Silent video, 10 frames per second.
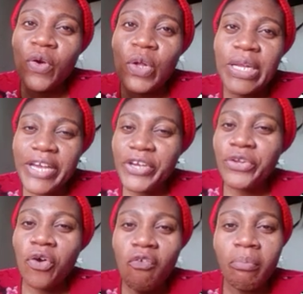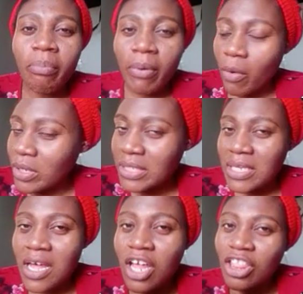laying of blocks,
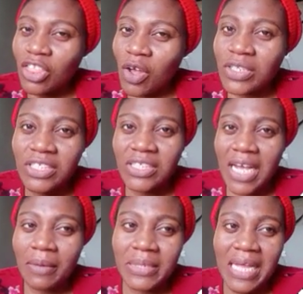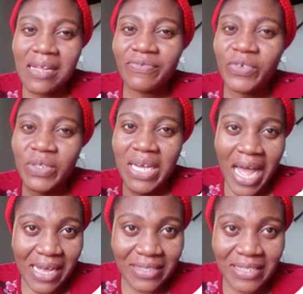not sharp sand for
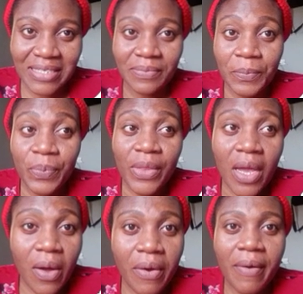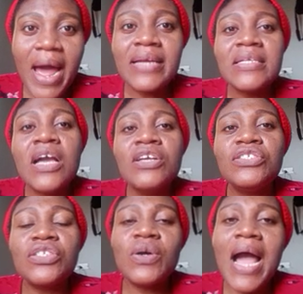casting. All right.
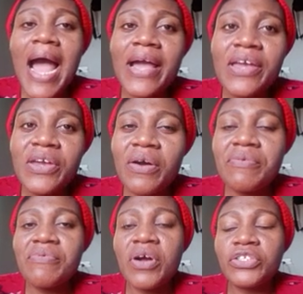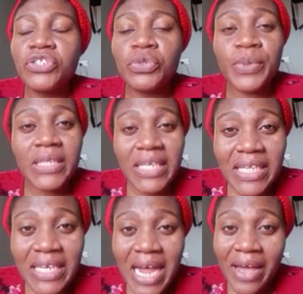So iron rod, you'll be
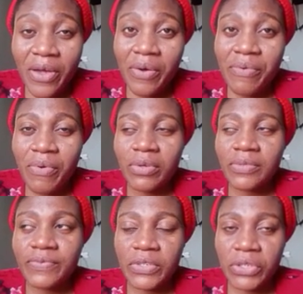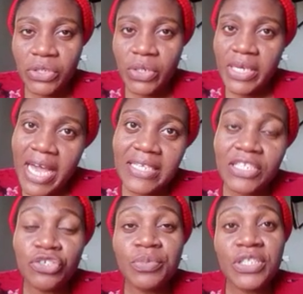needing iron rod for sure. Yes,
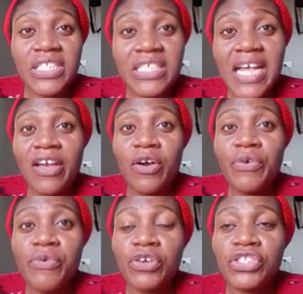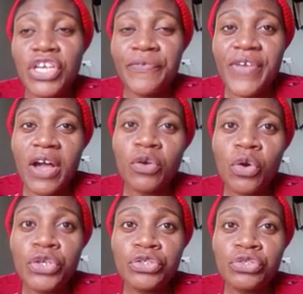you'll be needing iron rod if you are
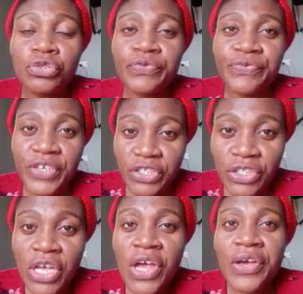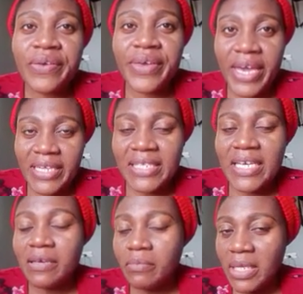going to fix gate
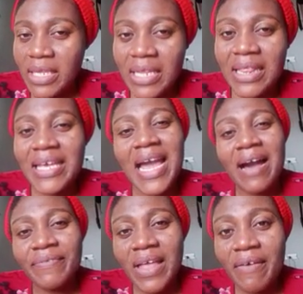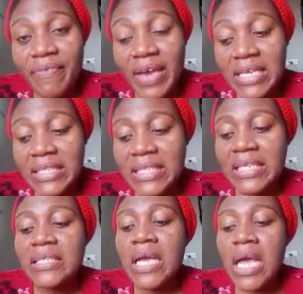immediately after
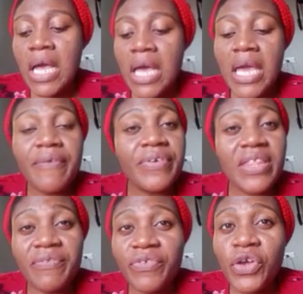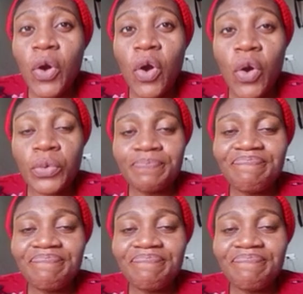fencing. Even if your